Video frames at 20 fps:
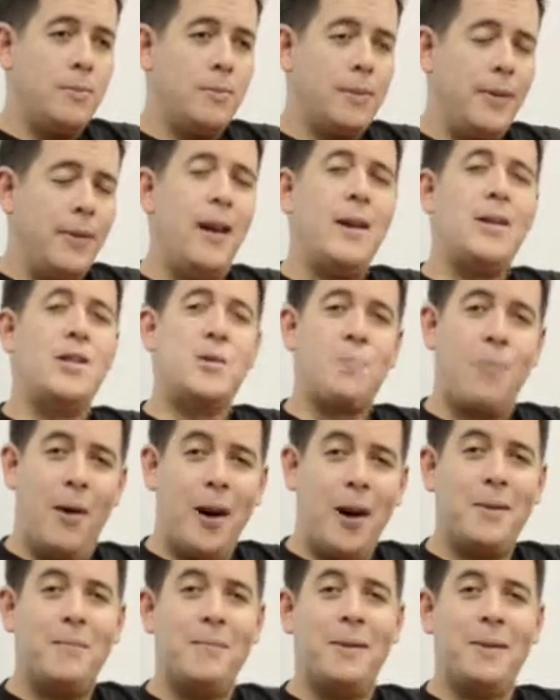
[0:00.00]
And that
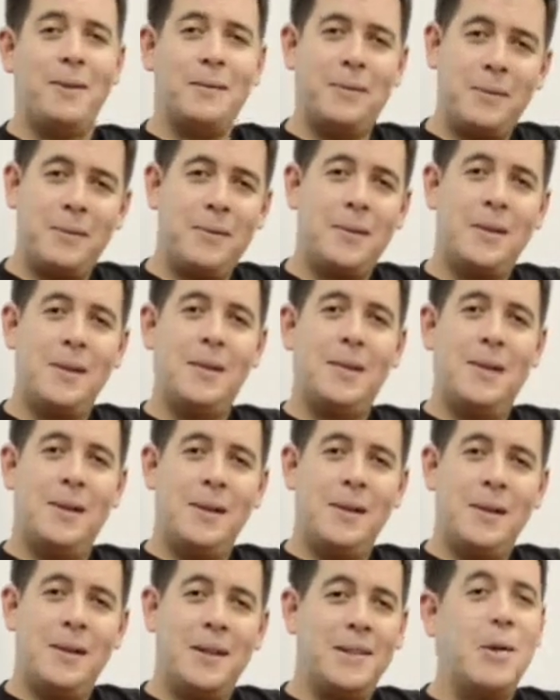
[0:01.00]
inspired me.
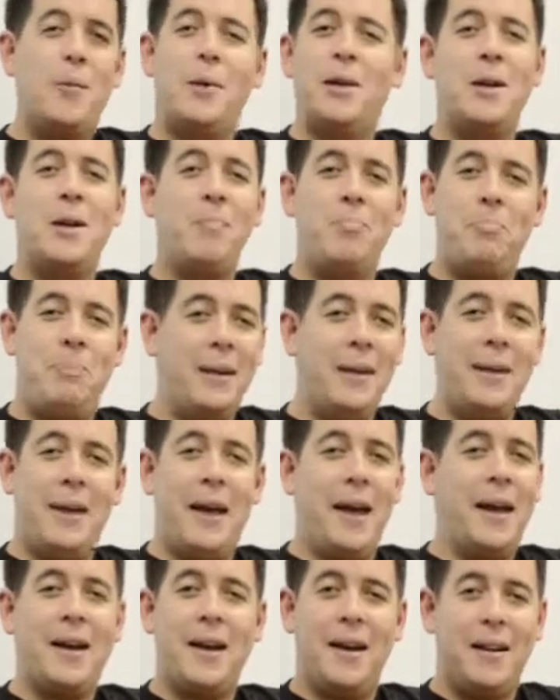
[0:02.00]
Because I wanted to beat the
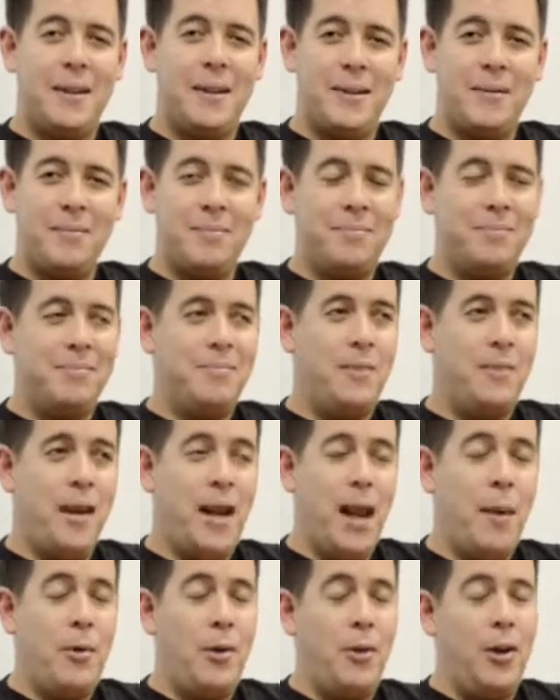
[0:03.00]
heck out of them. And
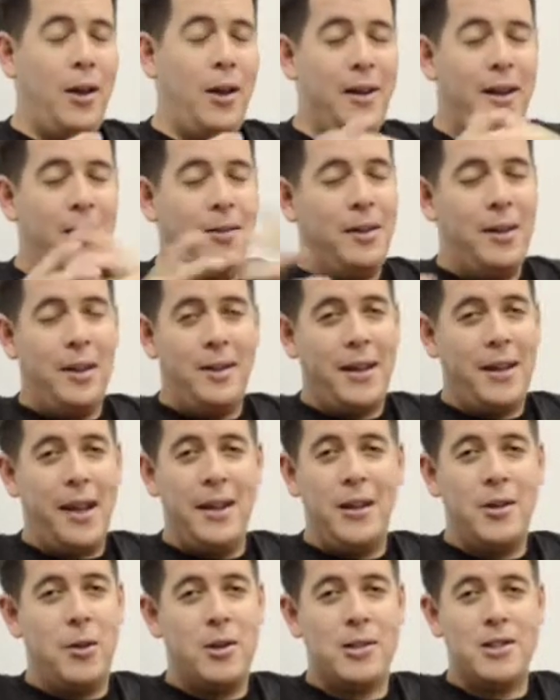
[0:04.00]
I'm only on level, I'm
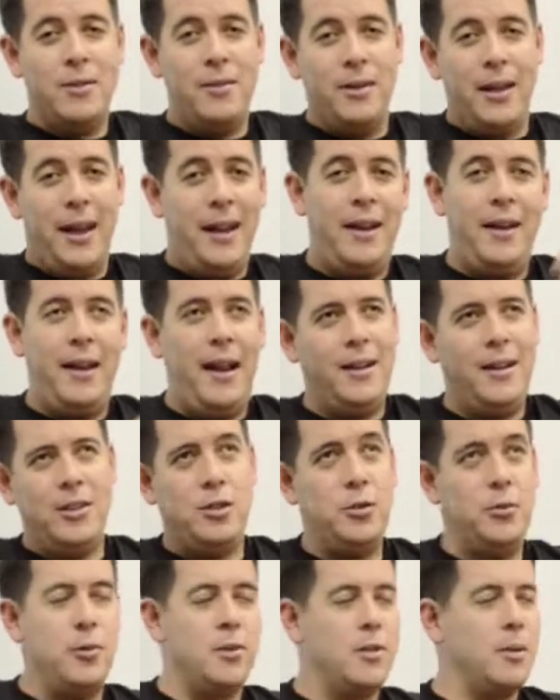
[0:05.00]
Candy Crush level
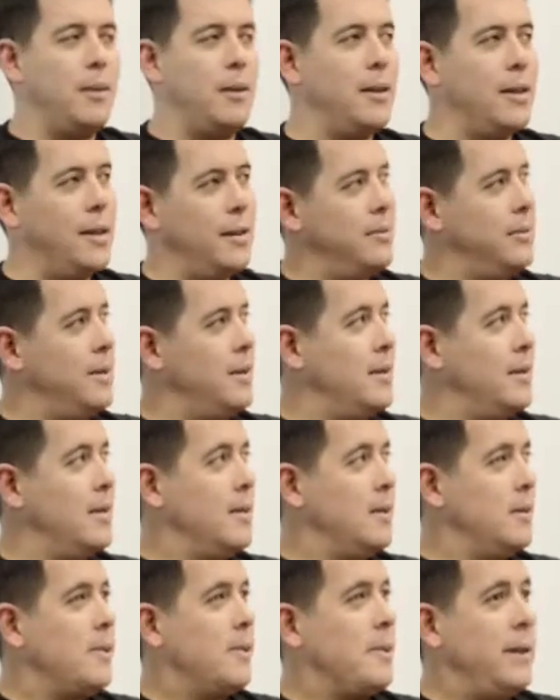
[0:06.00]
882 or something like that.
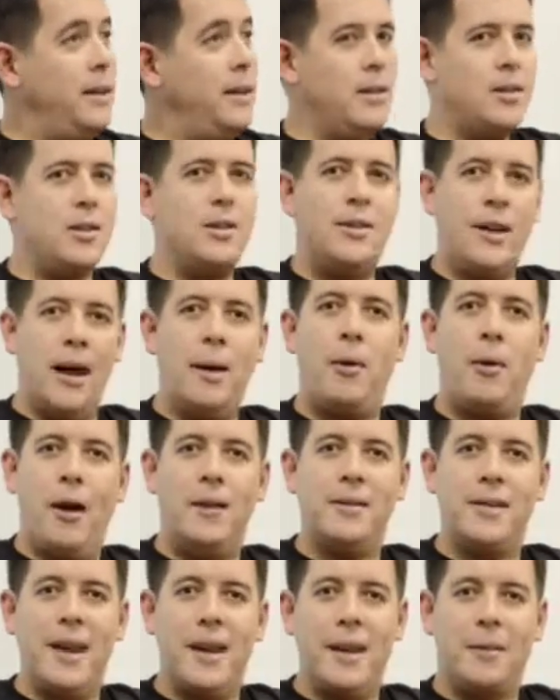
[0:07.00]
It is a damn
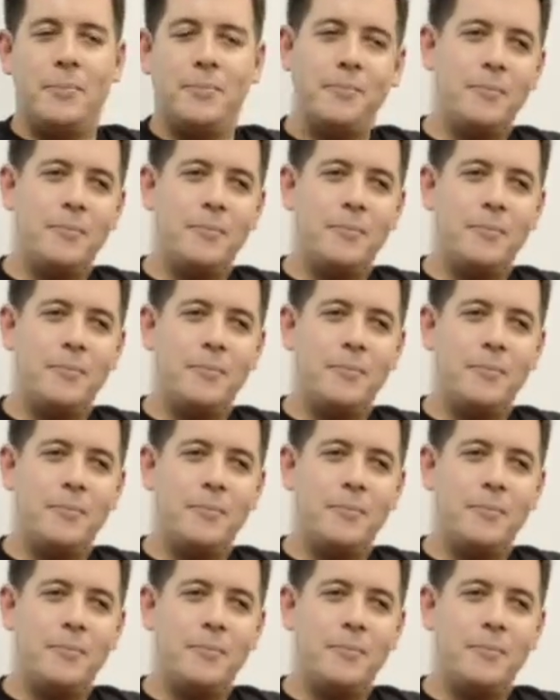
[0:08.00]
hard game.